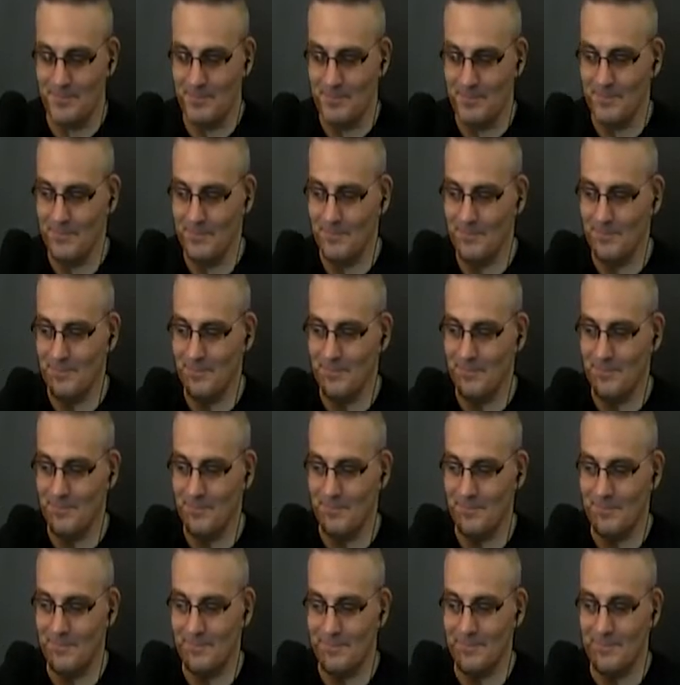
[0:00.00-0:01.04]

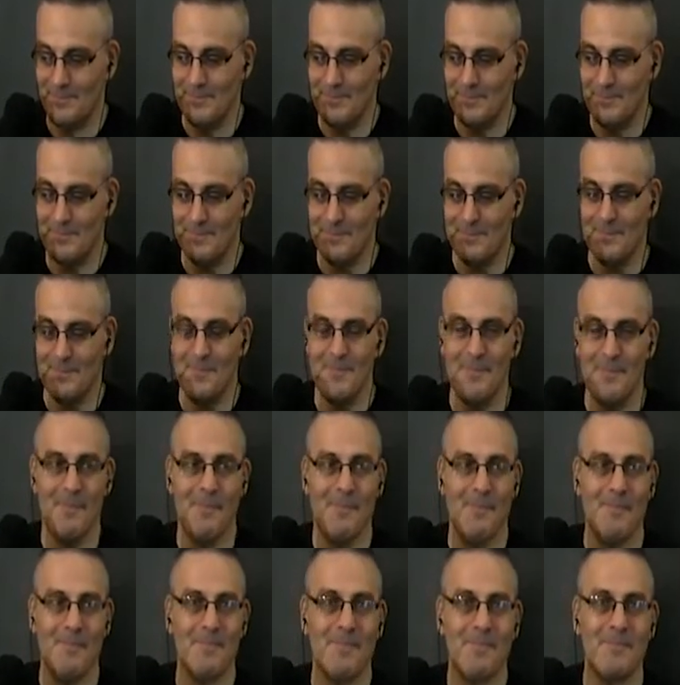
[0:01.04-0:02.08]

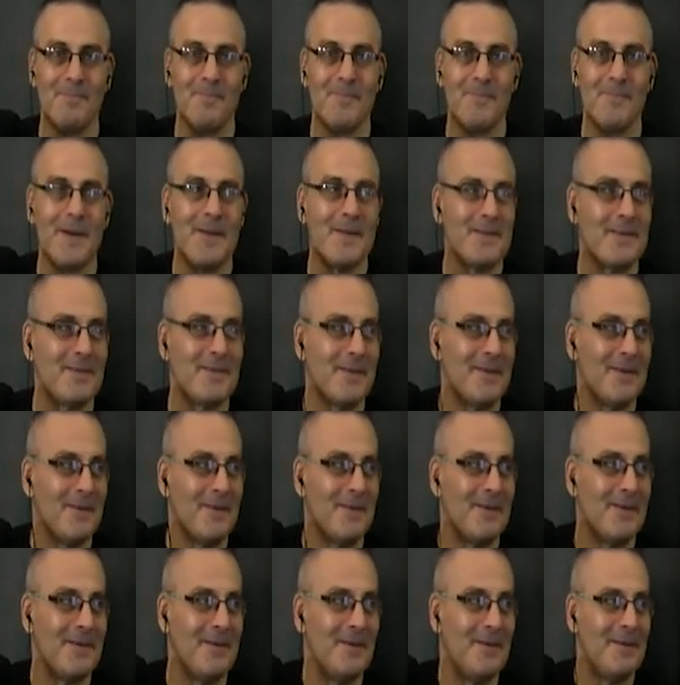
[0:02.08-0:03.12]

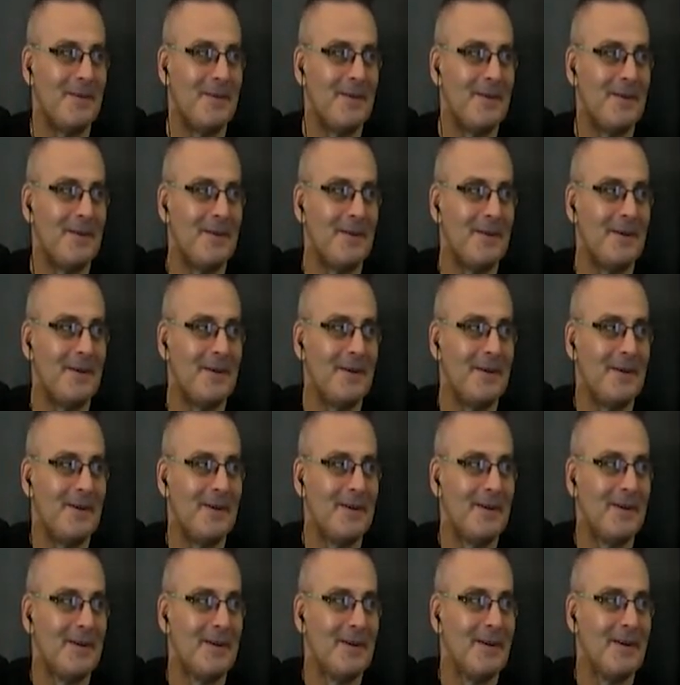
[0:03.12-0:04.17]

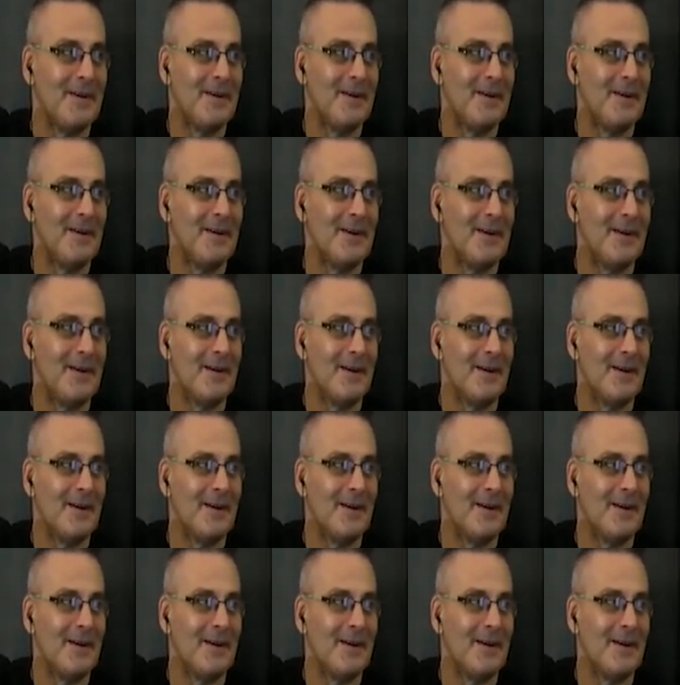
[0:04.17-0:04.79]
(silent)